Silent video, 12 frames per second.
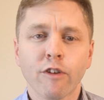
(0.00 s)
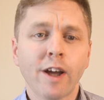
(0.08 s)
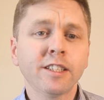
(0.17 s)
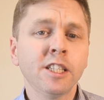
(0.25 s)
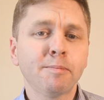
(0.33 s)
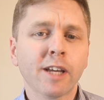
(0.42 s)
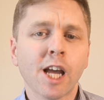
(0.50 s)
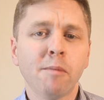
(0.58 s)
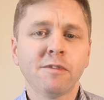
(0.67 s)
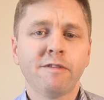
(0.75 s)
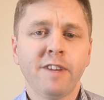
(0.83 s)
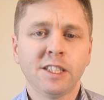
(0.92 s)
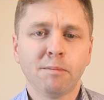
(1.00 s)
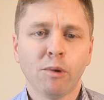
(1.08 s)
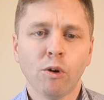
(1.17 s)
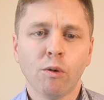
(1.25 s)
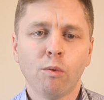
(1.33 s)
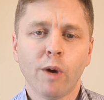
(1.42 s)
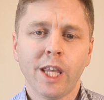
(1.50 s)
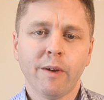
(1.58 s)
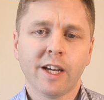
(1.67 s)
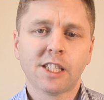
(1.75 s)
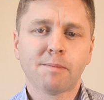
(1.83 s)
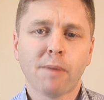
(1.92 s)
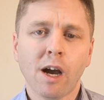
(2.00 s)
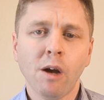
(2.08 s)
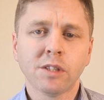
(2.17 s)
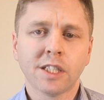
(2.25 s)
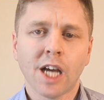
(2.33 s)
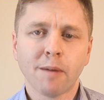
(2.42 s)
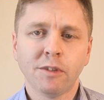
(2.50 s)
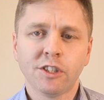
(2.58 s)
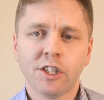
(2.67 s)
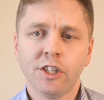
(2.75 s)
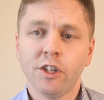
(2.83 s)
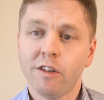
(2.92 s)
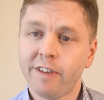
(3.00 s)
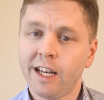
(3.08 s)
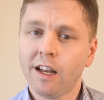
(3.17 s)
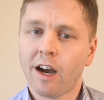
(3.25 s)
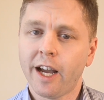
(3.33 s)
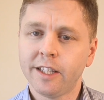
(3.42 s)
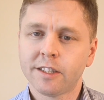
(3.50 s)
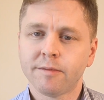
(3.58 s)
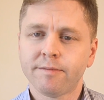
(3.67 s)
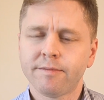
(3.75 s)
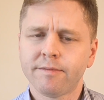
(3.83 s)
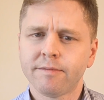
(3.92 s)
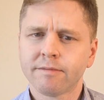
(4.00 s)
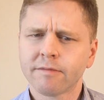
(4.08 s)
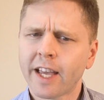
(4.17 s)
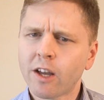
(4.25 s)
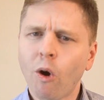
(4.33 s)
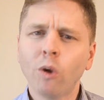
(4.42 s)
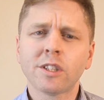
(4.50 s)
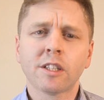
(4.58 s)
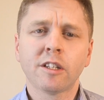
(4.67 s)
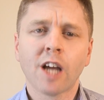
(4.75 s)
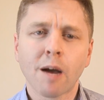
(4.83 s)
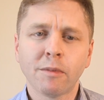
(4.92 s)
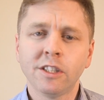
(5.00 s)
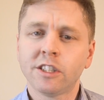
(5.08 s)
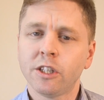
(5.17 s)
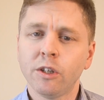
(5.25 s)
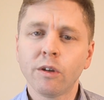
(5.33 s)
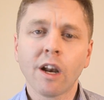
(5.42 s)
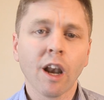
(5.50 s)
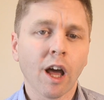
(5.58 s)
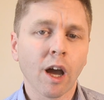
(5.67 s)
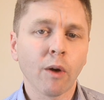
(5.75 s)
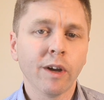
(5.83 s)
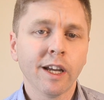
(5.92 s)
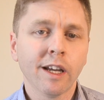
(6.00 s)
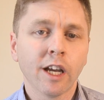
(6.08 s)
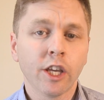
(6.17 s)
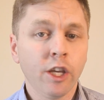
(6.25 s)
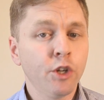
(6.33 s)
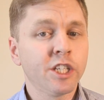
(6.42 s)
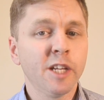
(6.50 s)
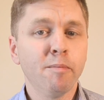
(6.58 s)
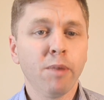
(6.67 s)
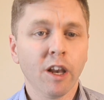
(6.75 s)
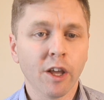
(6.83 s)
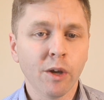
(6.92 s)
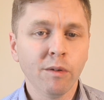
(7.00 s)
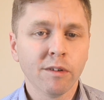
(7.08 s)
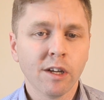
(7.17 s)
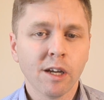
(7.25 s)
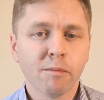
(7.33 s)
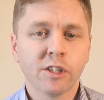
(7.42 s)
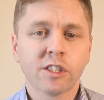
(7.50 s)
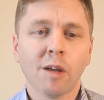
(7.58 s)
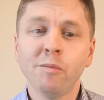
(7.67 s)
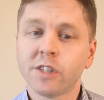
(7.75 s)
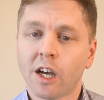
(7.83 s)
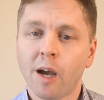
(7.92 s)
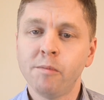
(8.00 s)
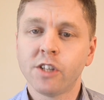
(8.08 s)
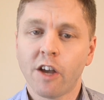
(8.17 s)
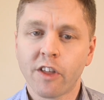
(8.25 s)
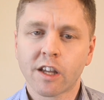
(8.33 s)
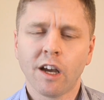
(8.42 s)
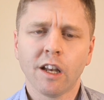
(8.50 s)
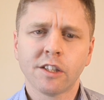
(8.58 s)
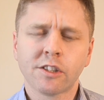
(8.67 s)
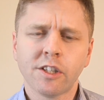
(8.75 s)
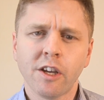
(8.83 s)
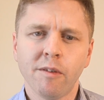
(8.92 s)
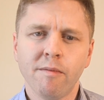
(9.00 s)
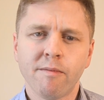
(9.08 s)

Fluorescence becomes visible when you expose a diamond to UV light. It causes the diamond to glow, usually blue, but sometimes other colours too.